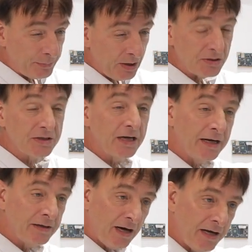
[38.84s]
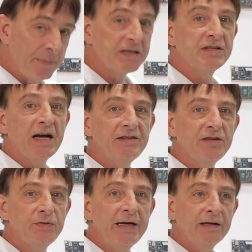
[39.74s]
Plus and
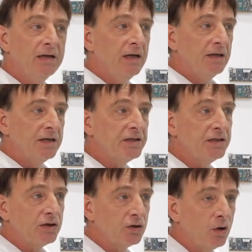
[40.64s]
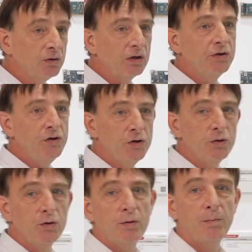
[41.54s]
IMX93. This is a total
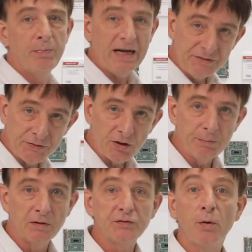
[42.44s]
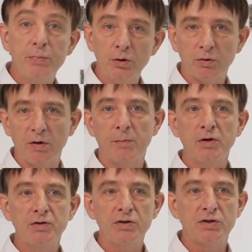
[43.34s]
new platform of computer on
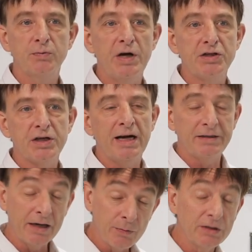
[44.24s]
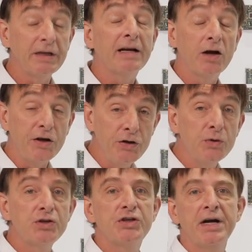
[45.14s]
modules, which I think will take a
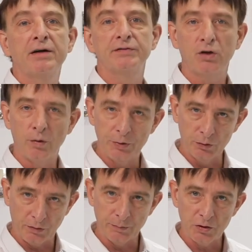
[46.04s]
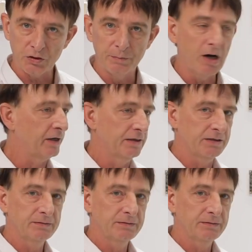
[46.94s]
huge share of the computer on module market.